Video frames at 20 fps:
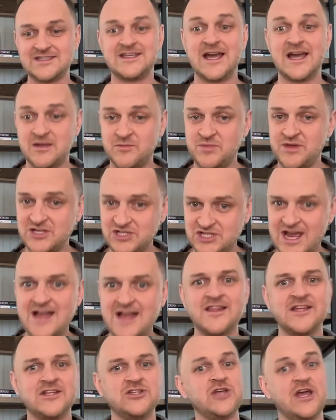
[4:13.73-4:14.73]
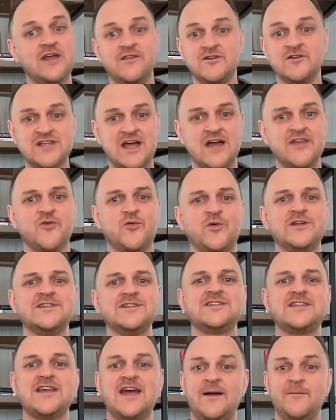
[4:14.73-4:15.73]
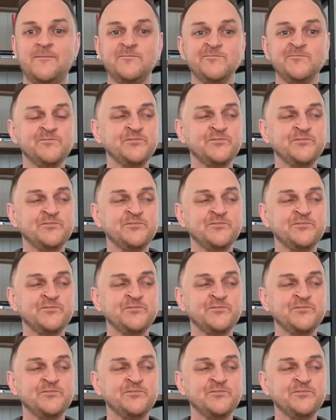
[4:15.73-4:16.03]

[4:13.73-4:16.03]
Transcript: going to be a challenge. And there's other ones that,